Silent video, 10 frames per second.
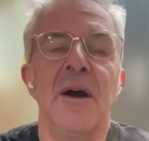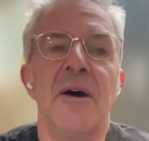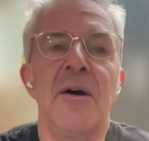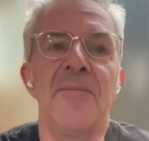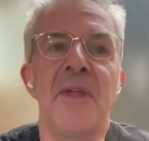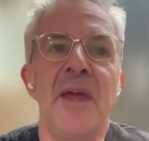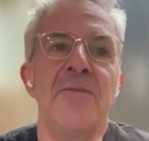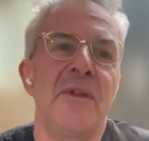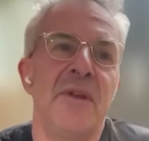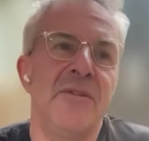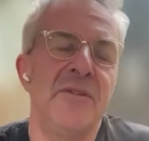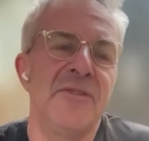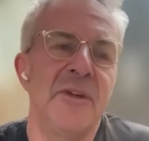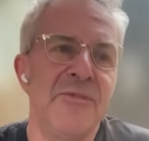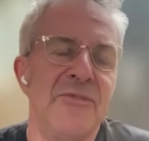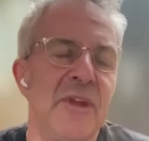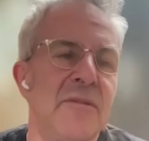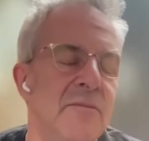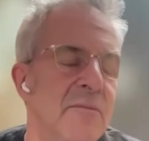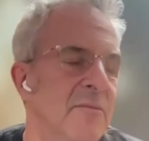and to some
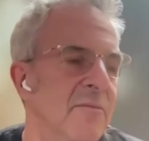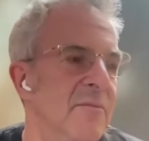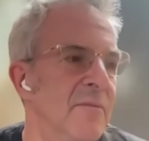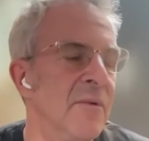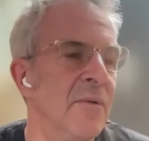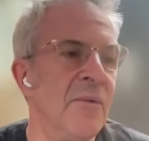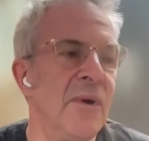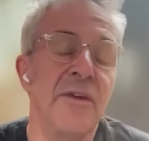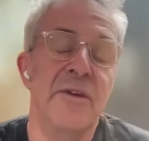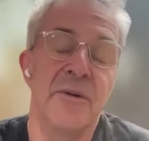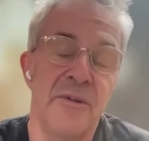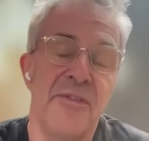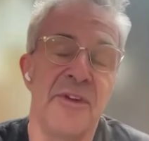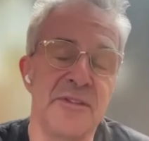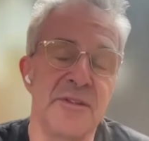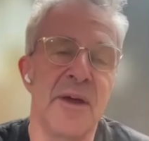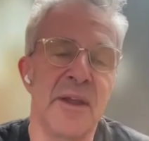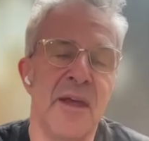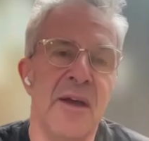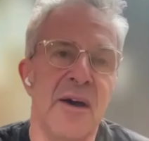extent, one of the cool things
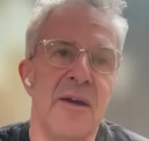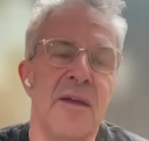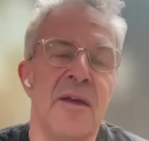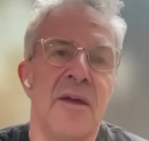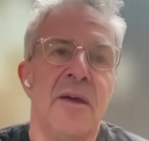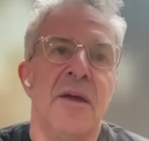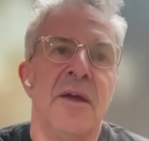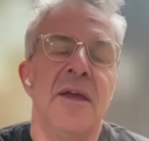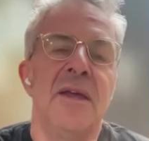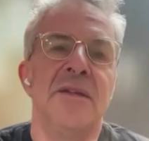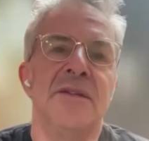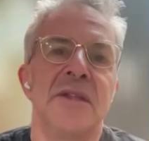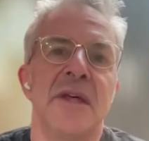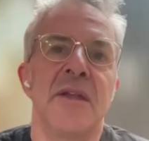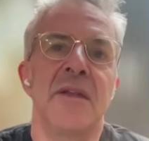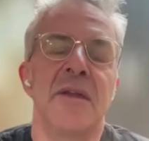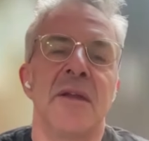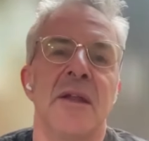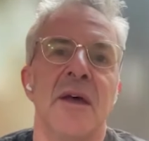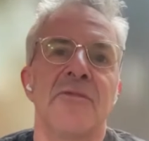about AI is that
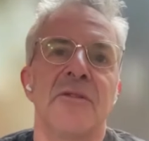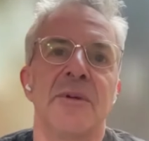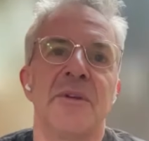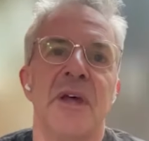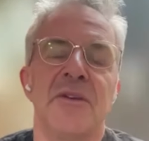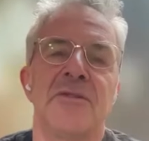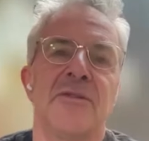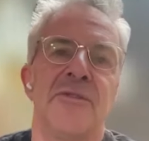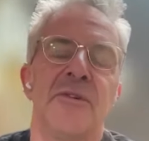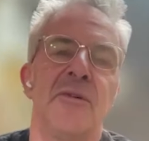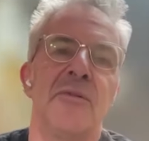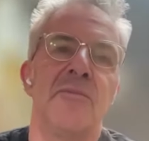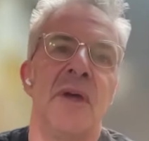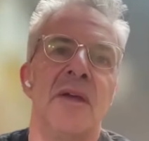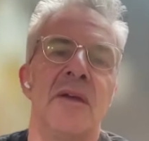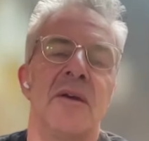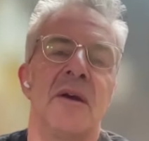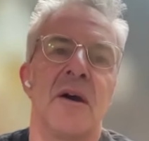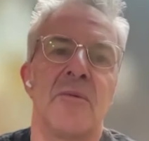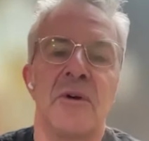it has the potential to make
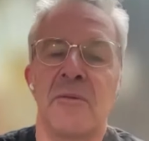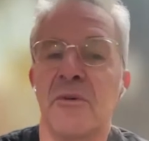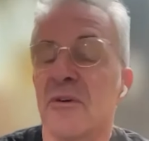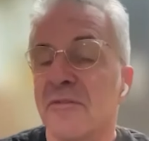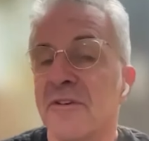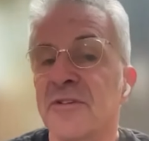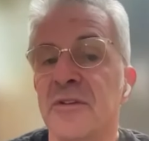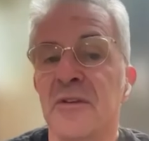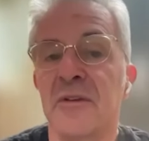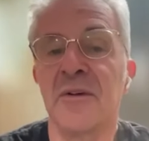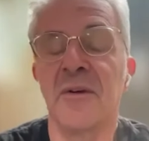our work more efficient